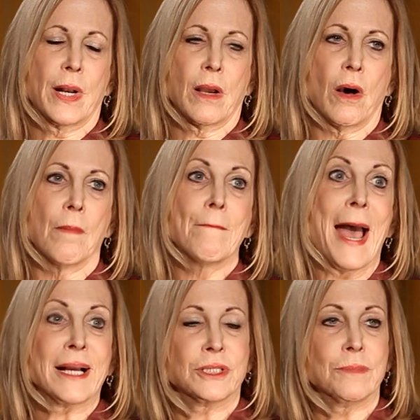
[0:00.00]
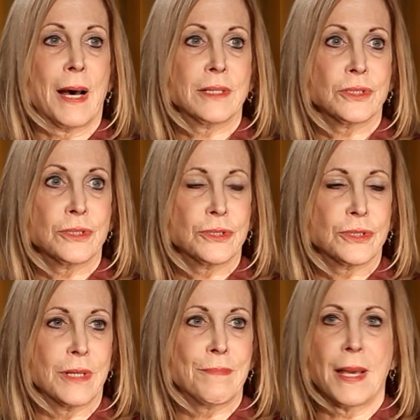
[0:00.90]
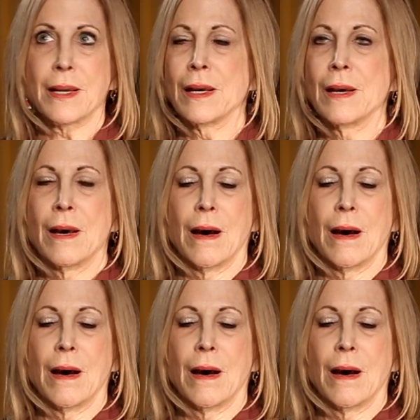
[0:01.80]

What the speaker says: I call maximizers. They make,